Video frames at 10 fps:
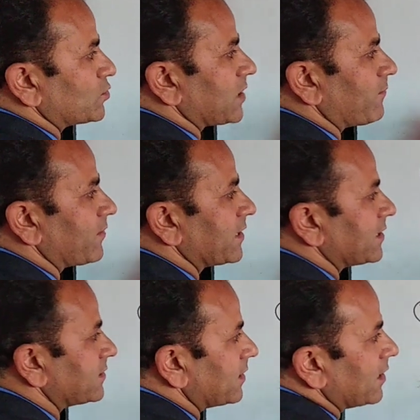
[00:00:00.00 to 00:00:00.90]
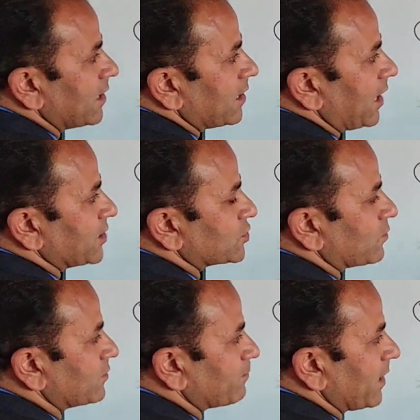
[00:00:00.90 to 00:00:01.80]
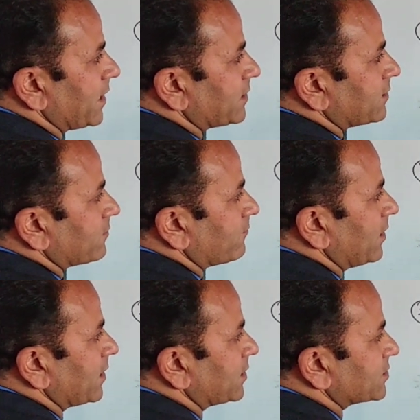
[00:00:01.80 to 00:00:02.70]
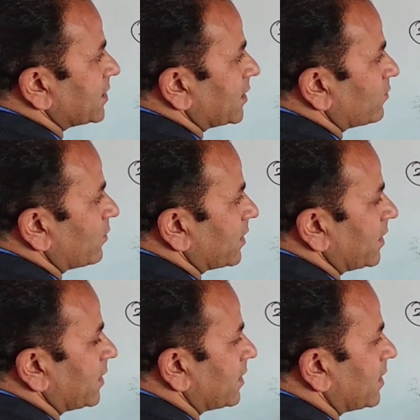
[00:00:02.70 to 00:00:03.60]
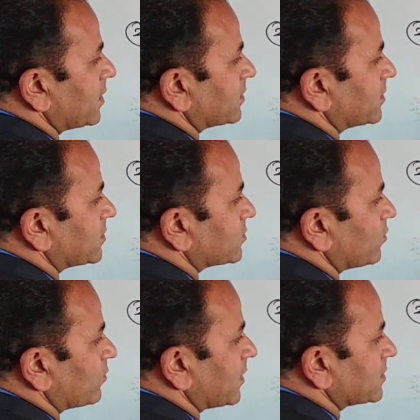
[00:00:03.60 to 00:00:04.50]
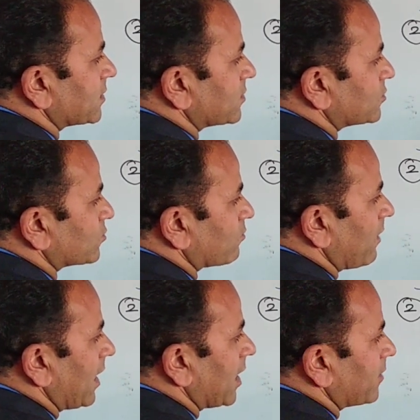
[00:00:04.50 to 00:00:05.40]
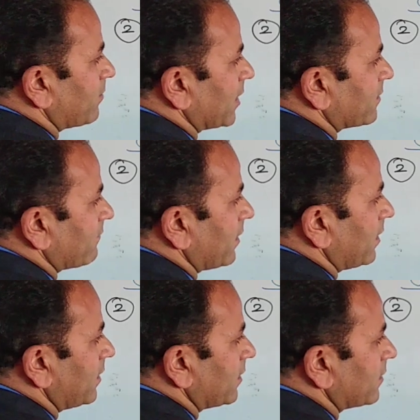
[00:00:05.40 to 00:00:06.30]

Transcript: chamfering in the edges of the plate, the welding is done over here. This is known as a square butt weld.